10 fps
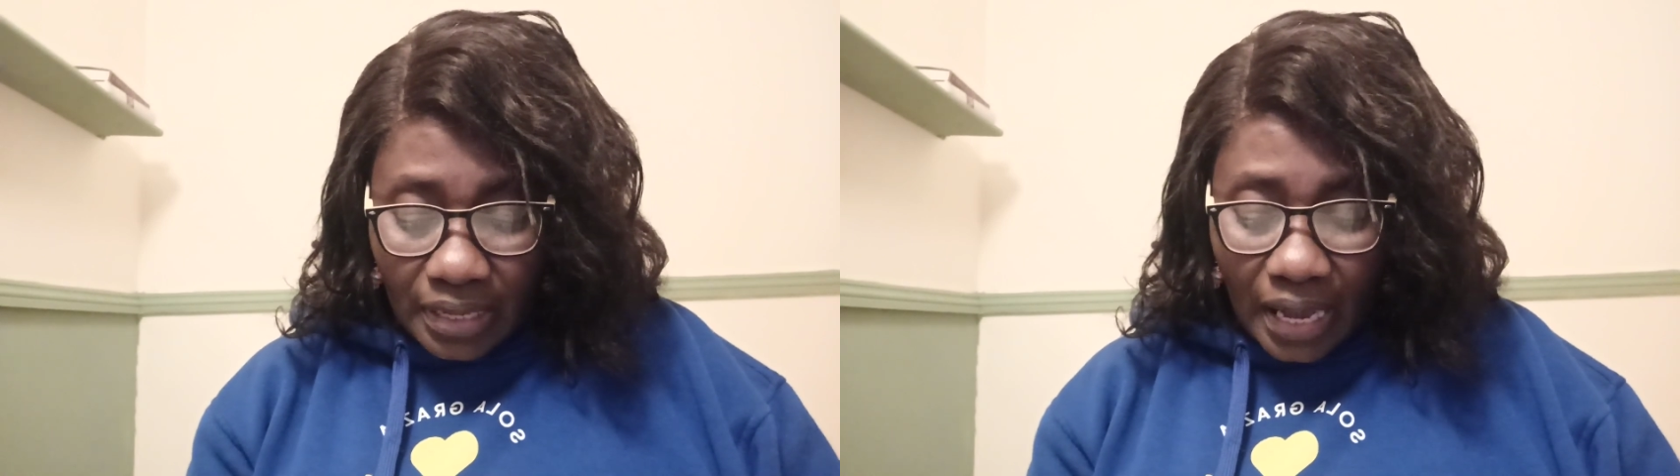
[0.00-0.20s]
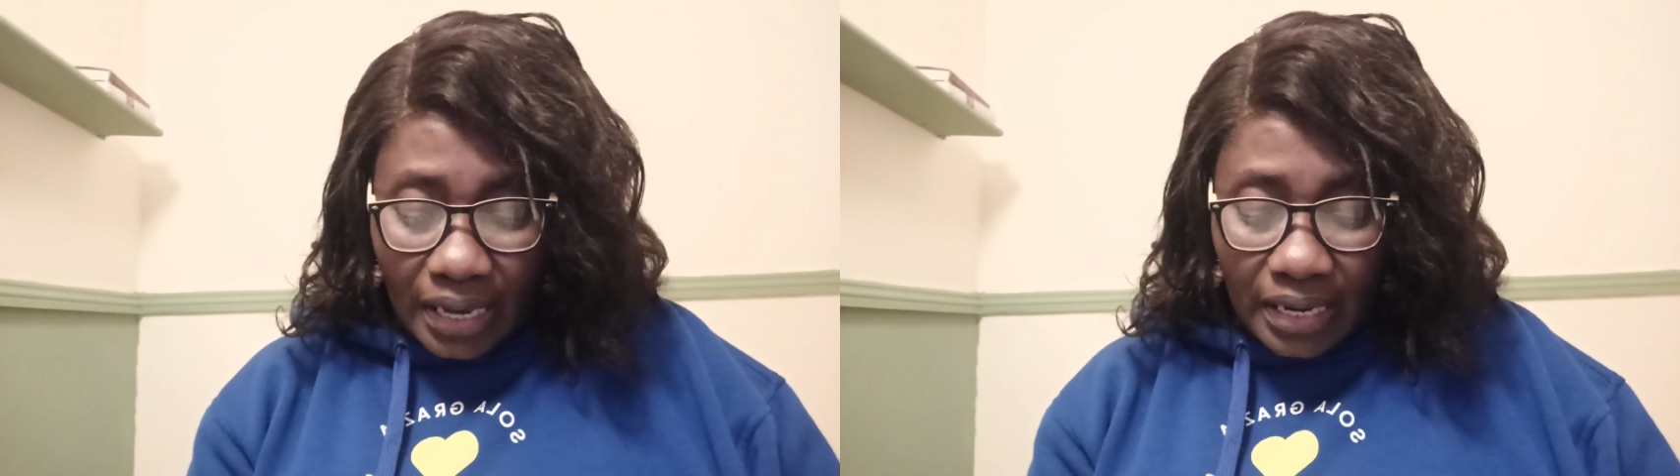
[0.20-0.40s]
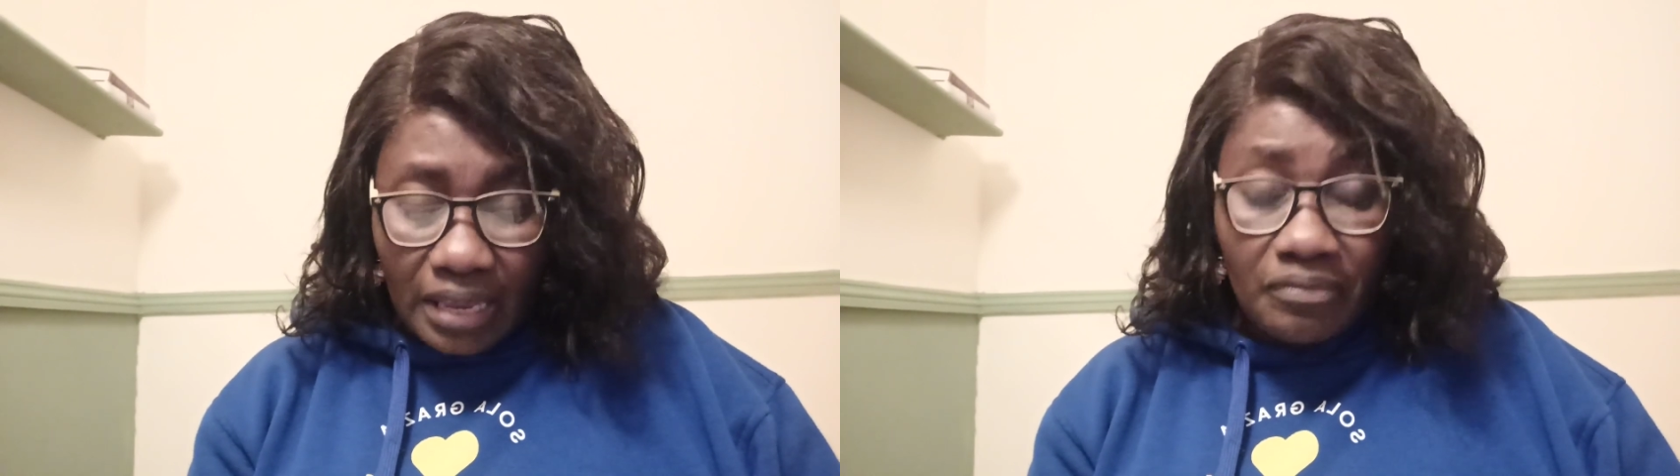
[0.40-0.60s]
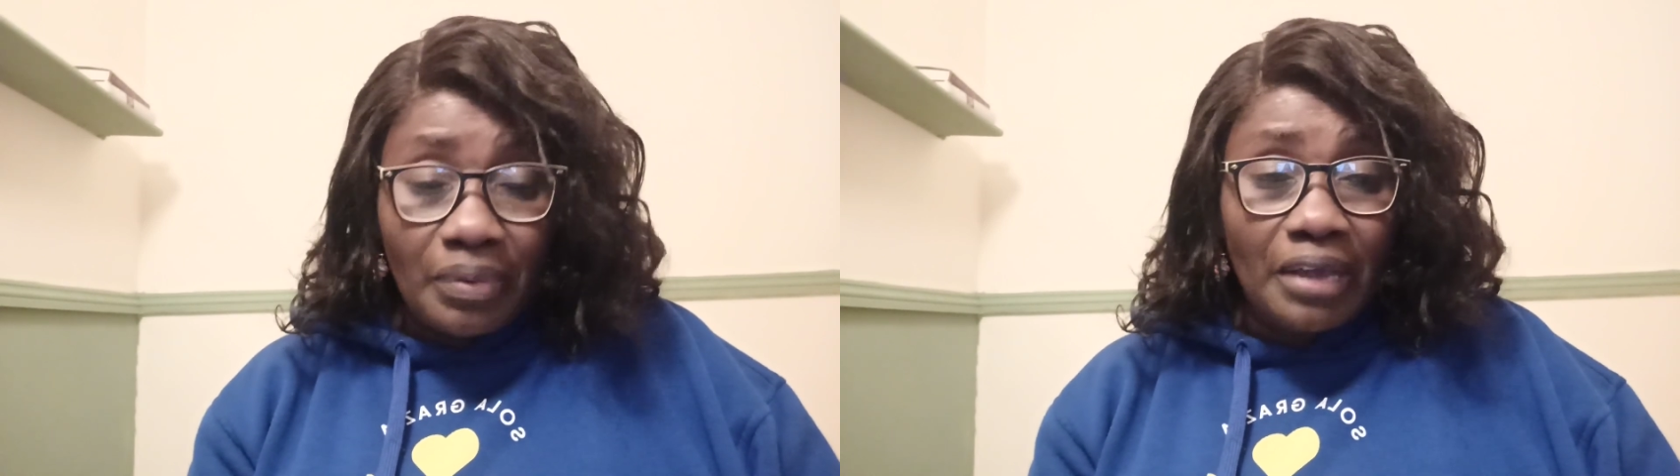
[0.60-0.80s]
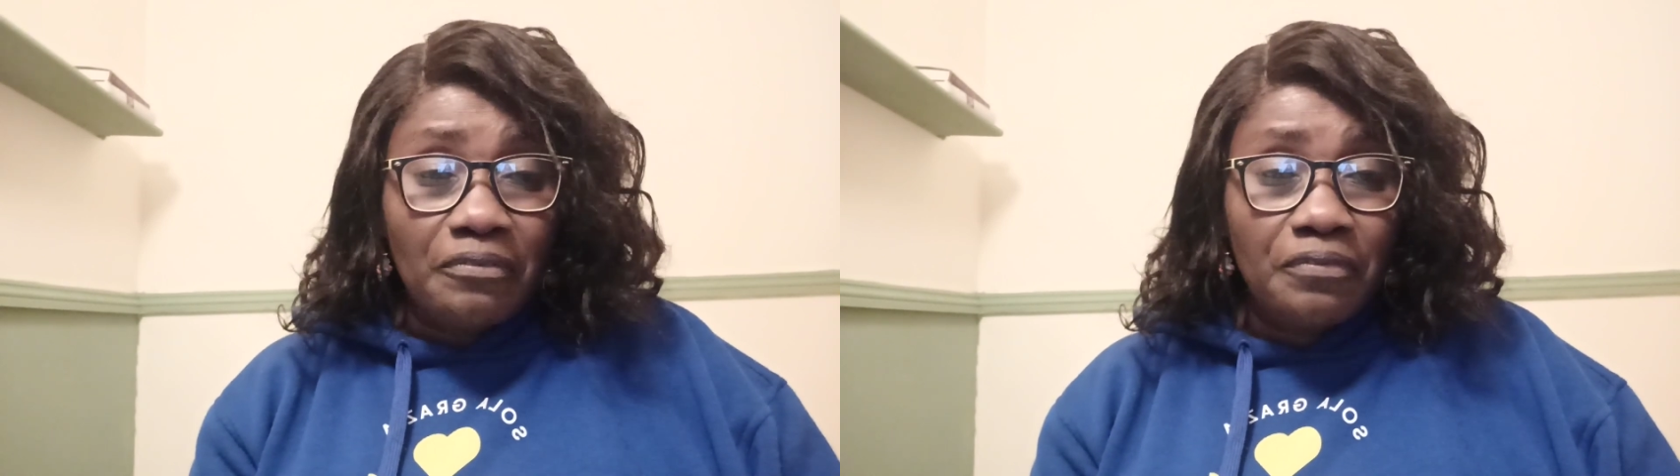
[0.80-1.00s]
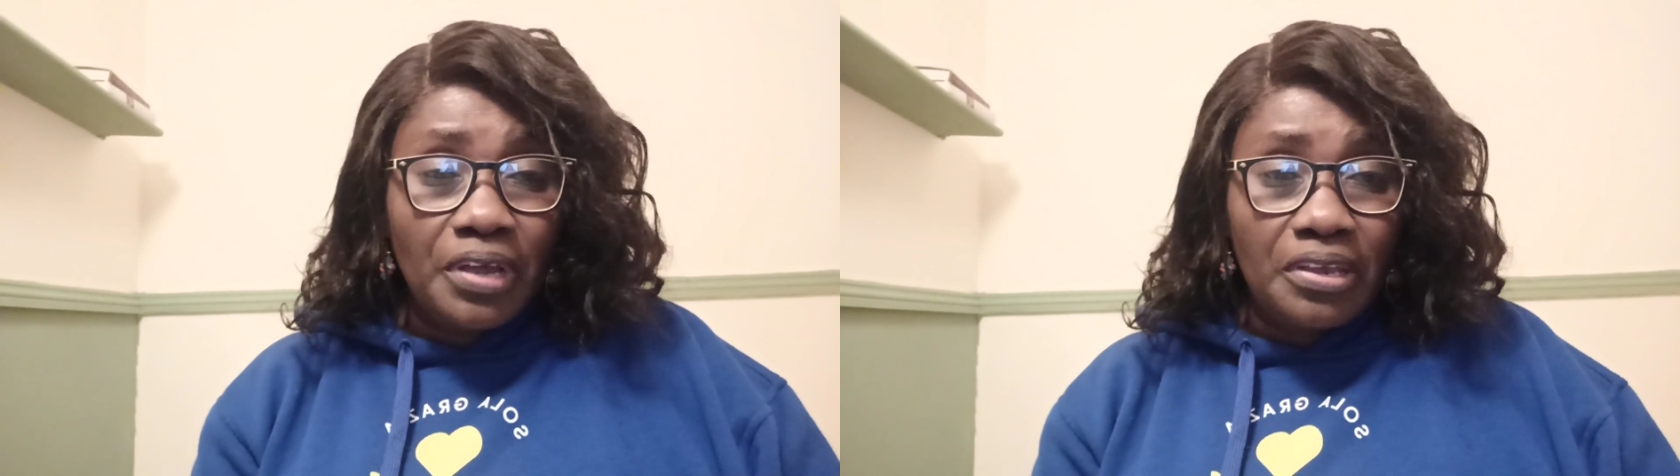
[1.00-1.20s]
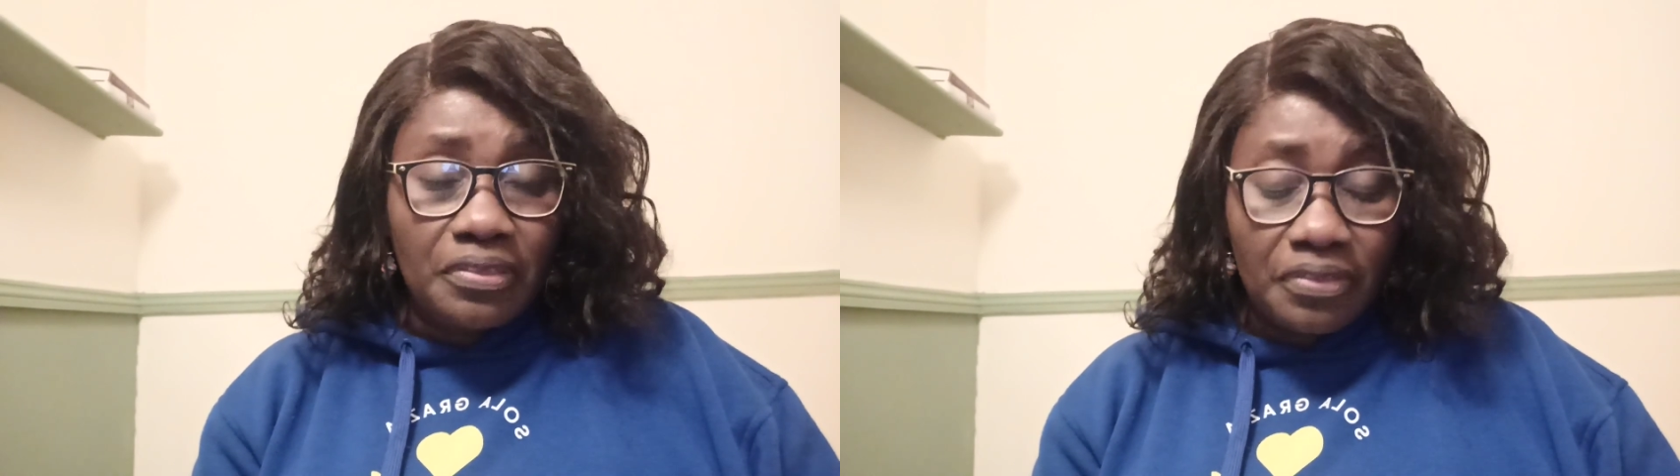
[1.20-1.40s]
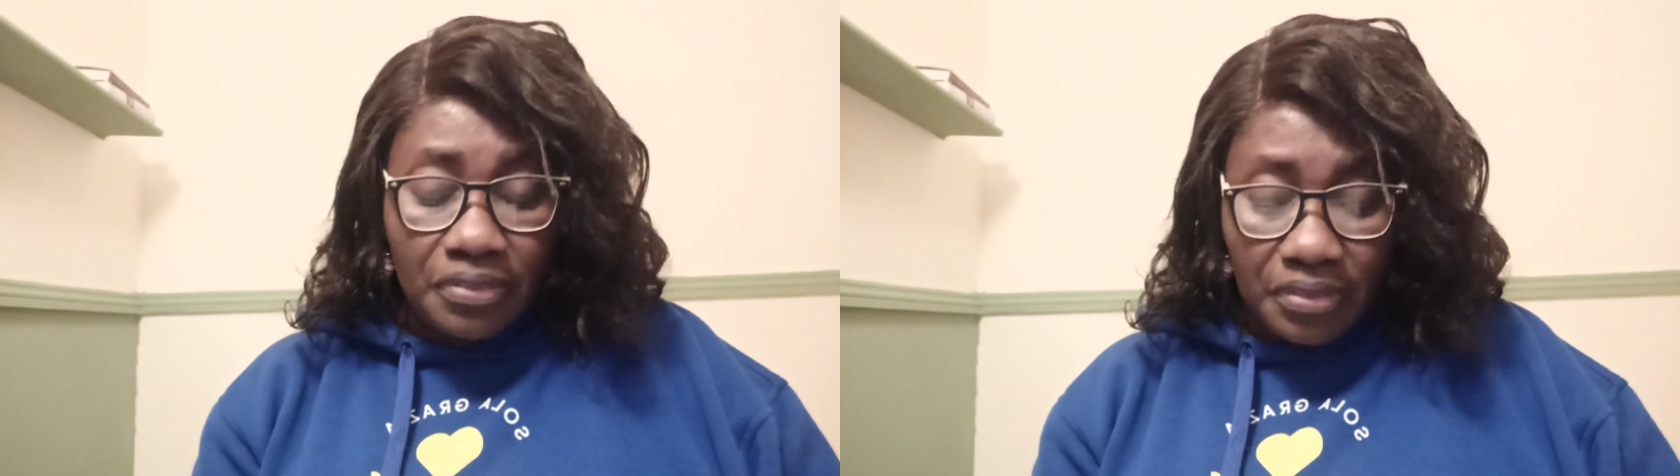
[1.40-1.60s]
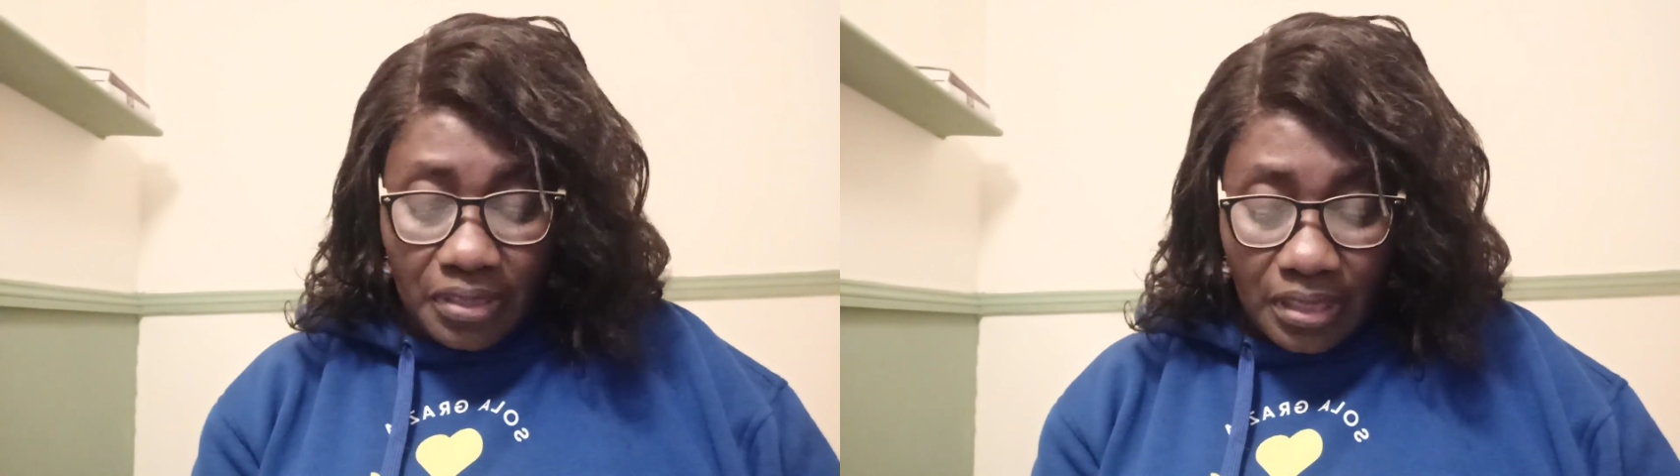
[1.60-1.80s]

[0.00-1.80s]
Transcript: I live by faith